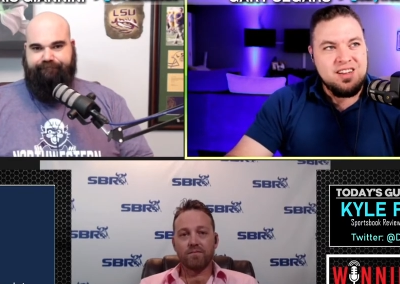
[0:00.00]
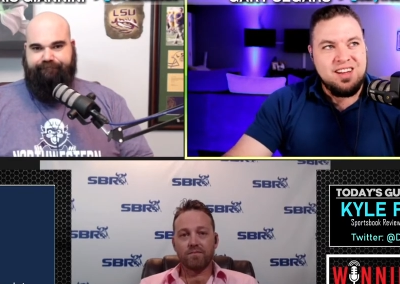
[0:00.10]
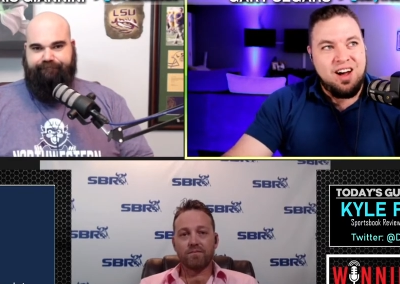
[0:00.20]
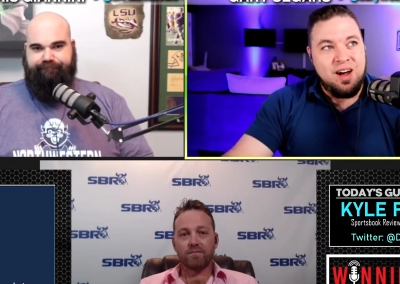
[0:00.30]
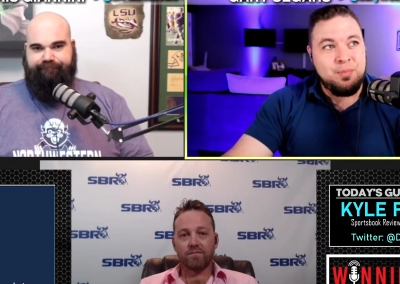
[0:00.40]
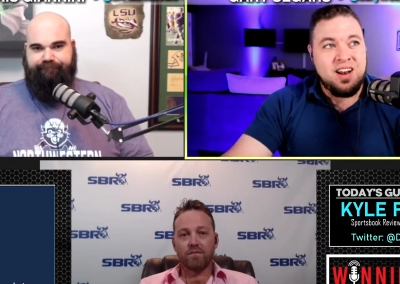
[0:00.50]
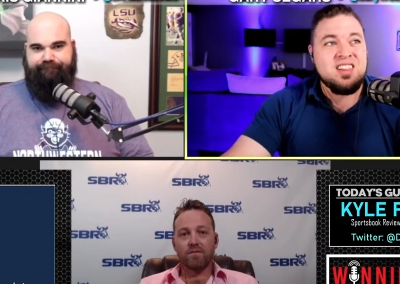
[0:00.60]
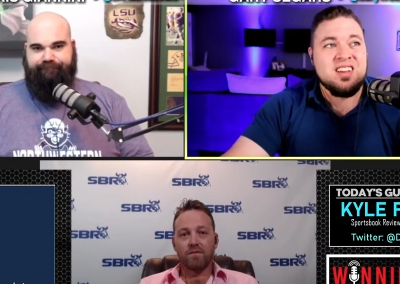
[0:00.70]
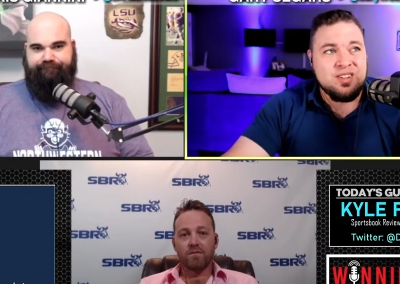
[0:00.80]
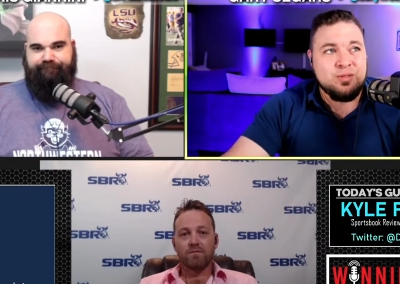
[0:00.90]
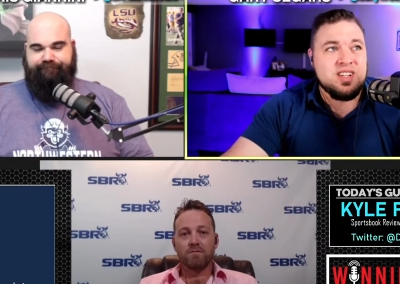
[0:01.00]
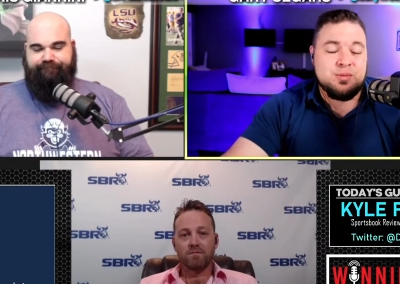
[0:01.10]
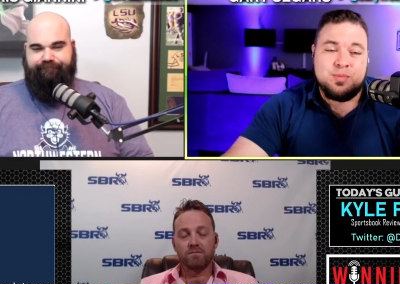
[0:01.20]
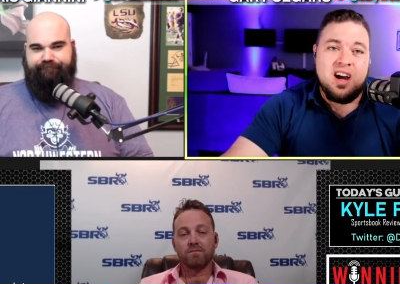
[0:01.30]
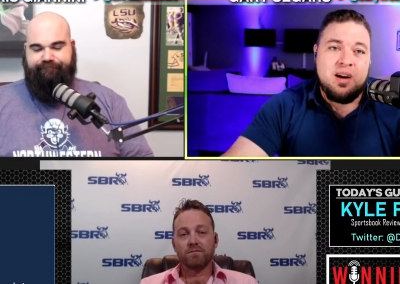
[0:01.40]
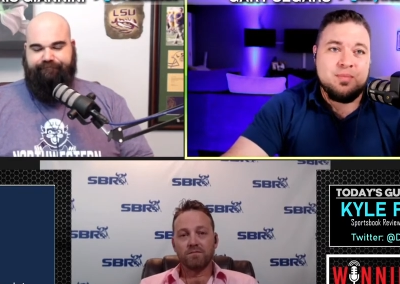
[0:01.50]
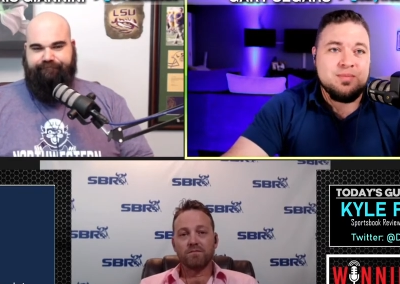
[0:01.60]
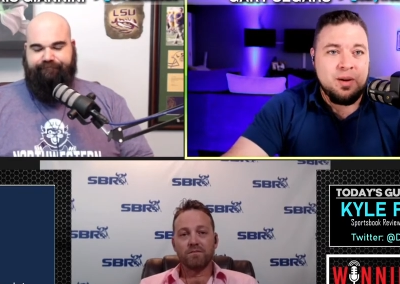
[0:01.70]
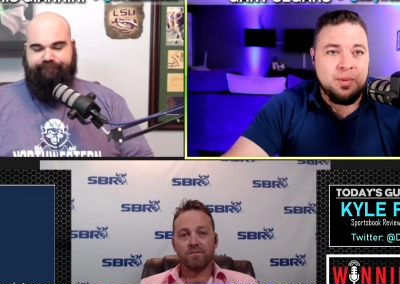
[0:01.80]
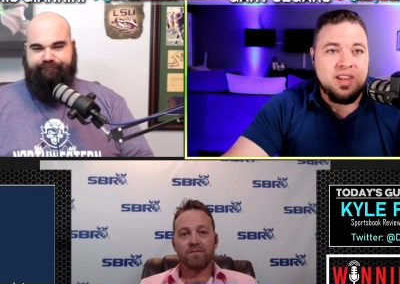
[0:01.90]
Speaker 1: Uh, but I think it's going to take some time.
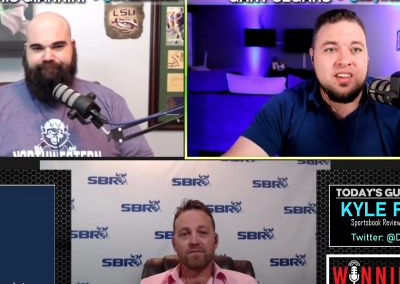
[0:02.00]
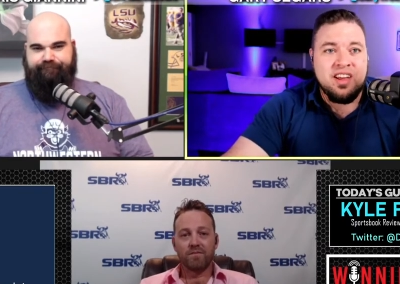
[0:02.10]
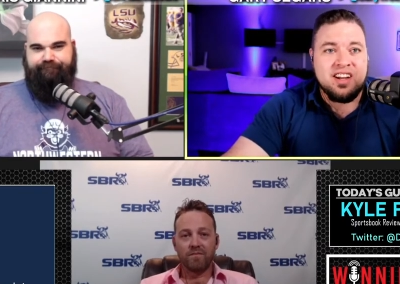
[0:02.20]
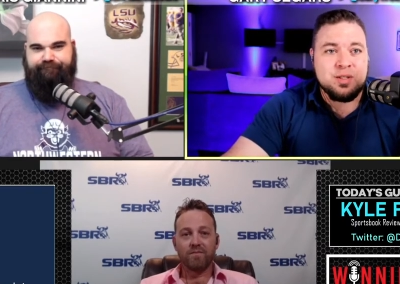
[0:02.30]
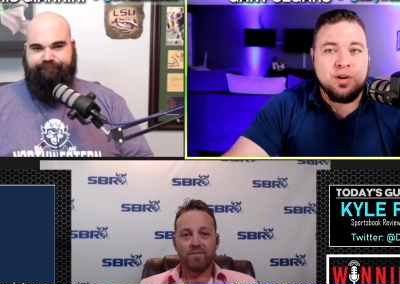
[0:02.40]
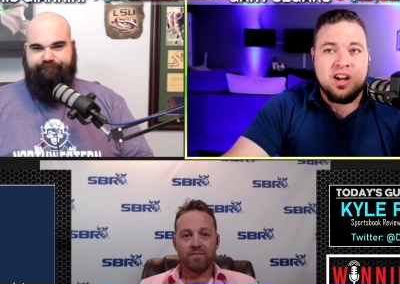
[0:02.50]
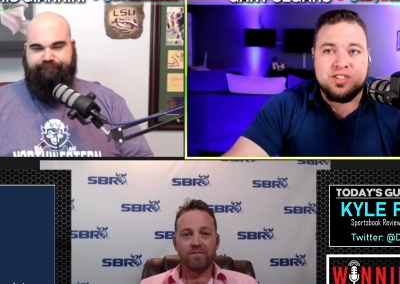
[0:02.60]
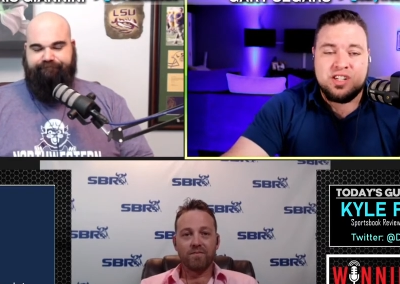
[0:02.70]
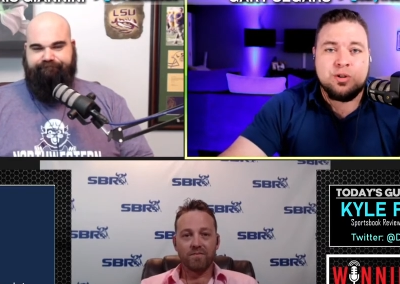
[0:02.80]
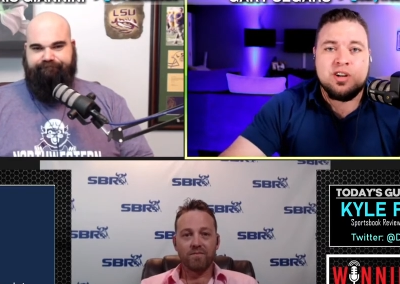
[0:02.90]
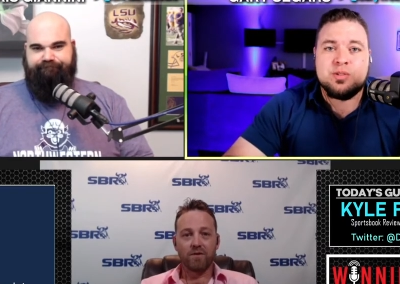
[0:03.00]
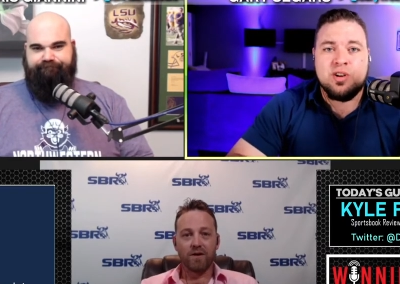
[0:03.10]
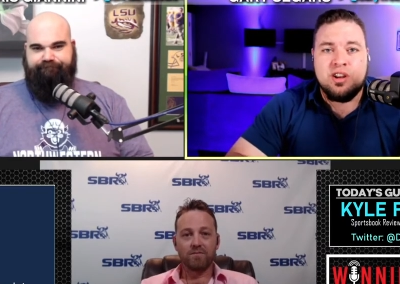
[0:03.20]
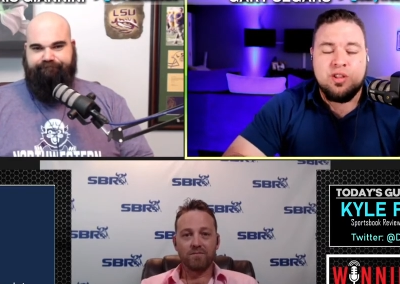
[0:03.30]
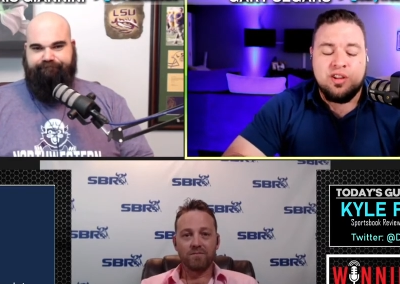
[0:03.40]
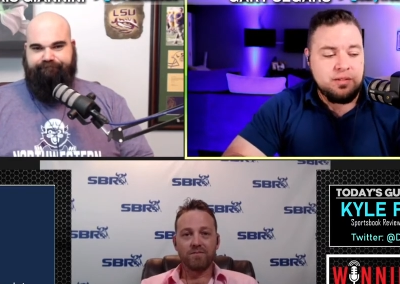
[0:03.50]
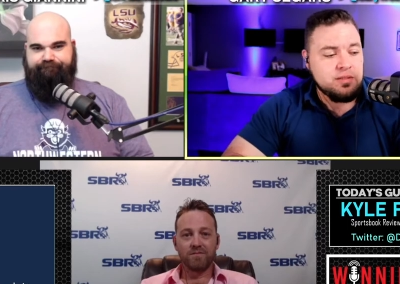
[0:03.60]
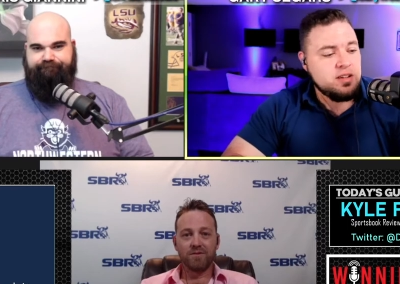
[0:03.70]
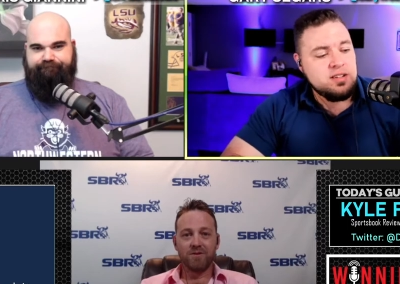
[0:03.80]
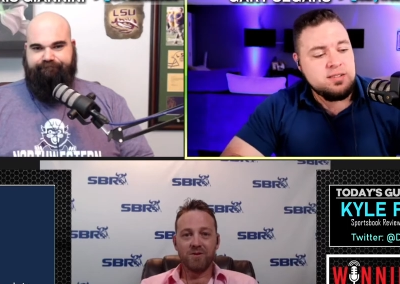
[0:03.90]
I mean, they, they got some projects. Chris, what do you right.
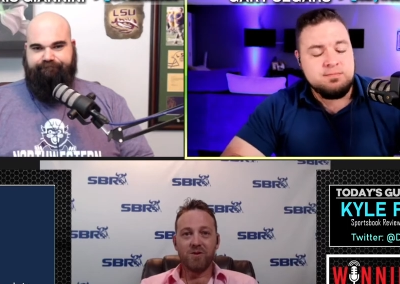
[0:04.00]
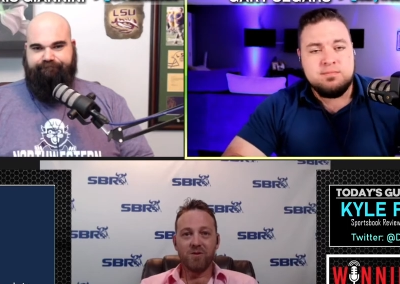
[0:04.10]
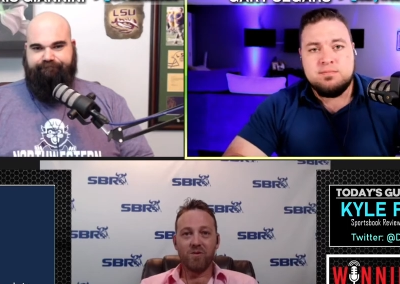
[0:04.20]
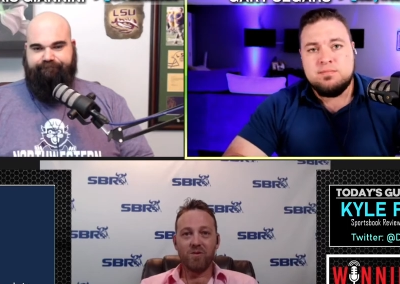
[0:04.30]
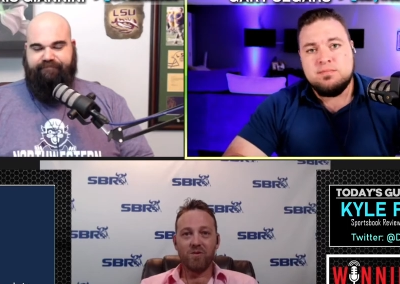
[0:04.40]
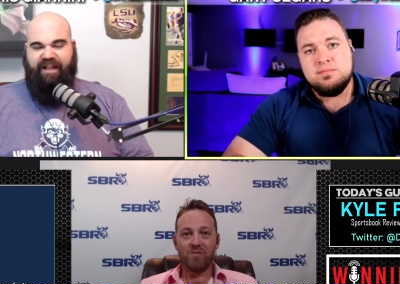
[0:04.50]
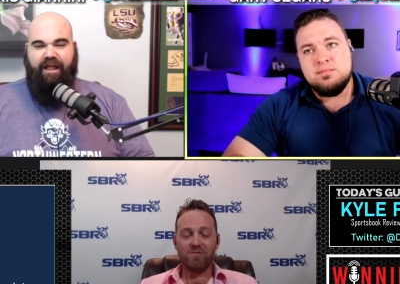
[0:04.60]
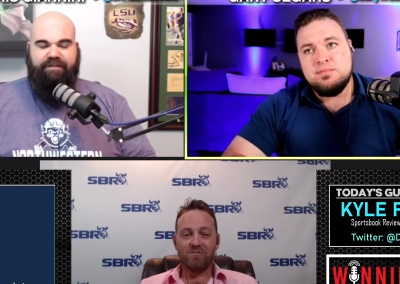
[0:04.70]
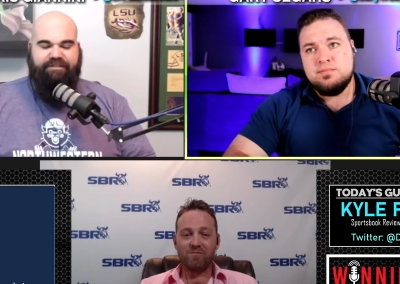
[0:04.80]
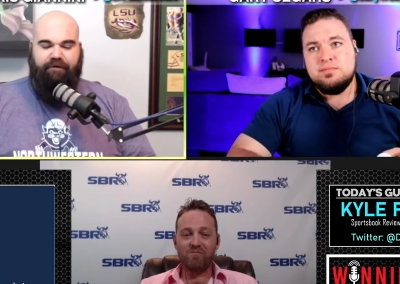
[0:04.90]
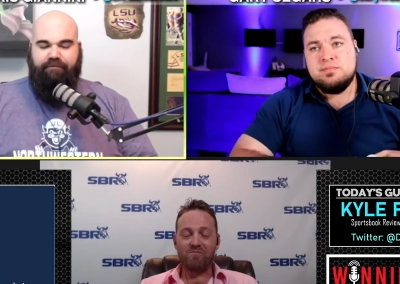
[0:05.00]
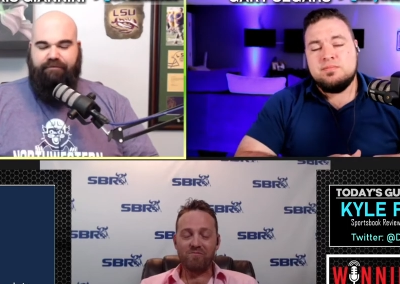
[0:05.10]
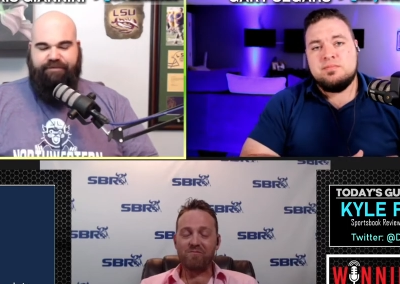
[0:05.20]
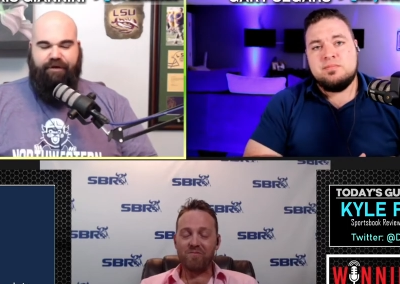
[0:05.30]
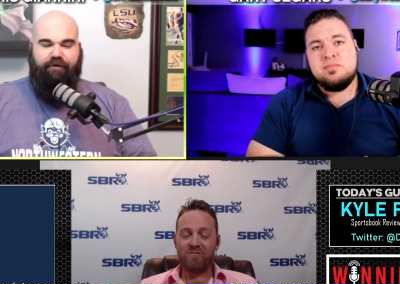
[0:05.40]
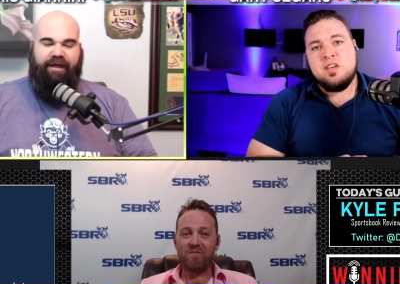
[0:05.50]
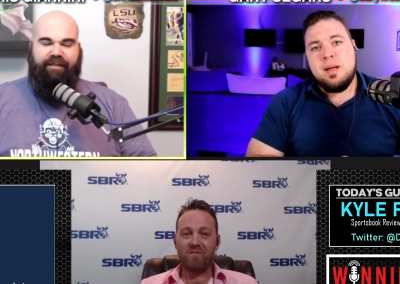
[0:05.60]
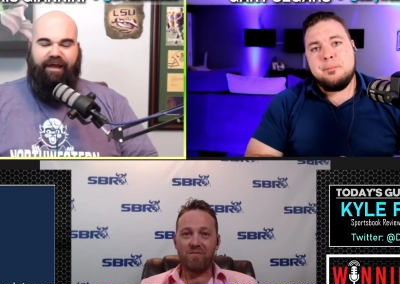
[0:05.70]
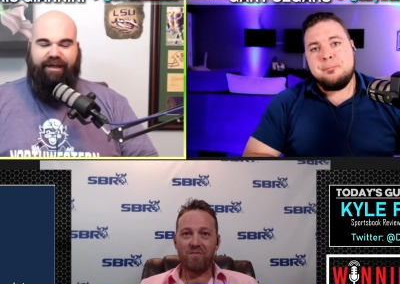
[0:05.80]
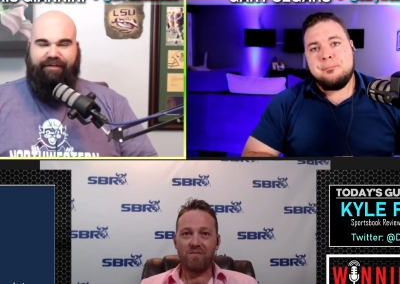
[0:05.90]
Speaker 2: think? So, so I,
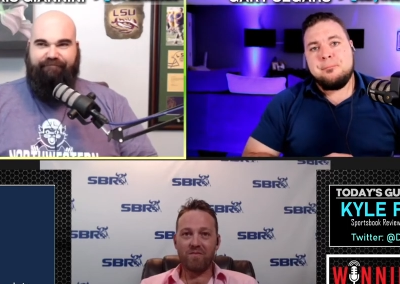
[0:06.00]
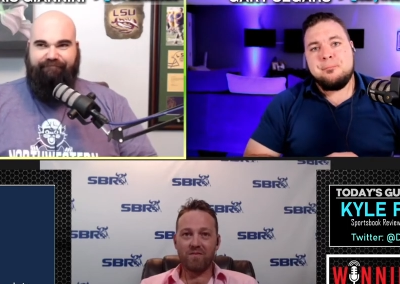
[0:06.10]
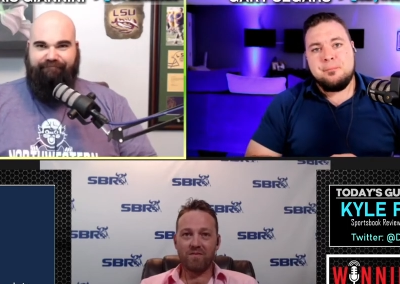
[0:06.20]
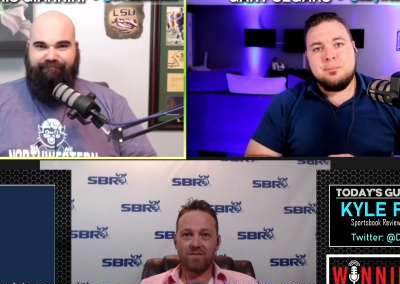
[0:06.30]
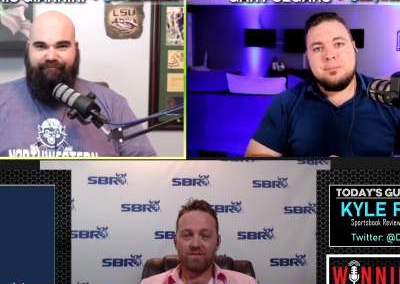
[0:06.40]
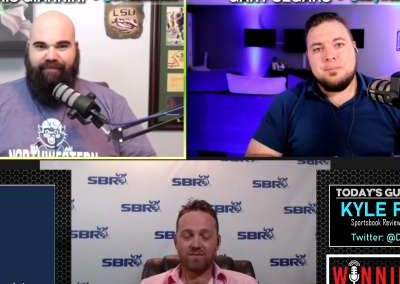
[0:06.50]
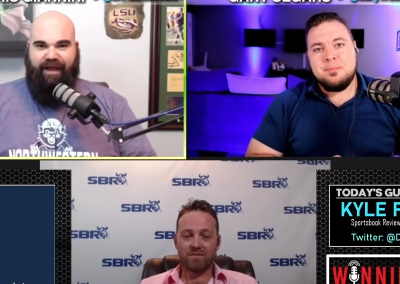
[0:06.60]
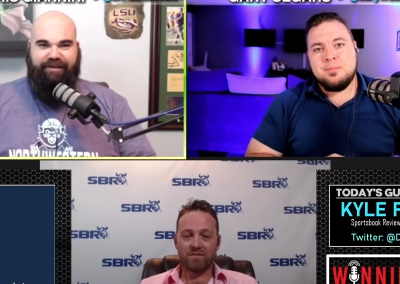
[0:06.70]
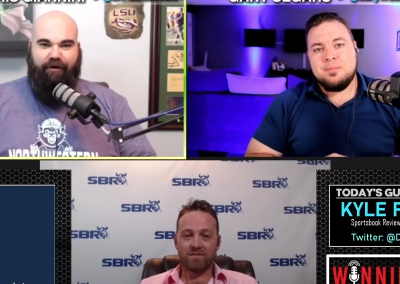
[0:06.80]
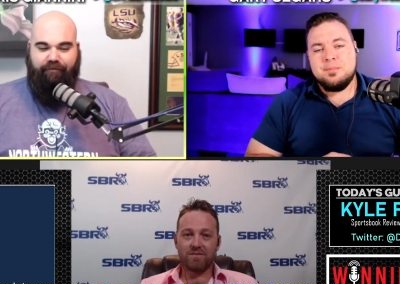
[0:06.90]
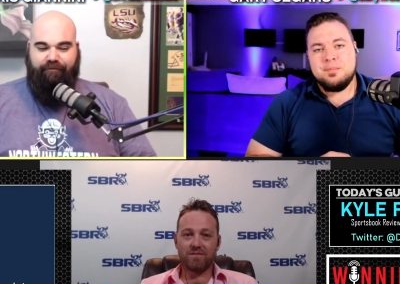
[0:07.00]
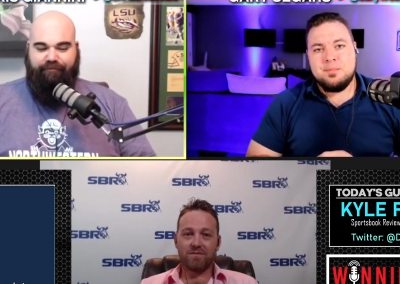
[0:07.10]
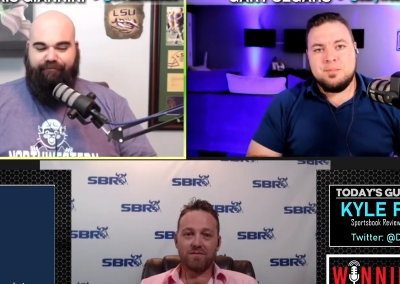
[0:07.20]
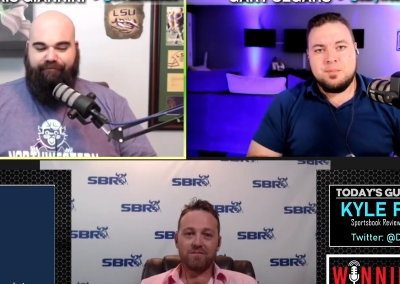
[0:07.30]
I, I don't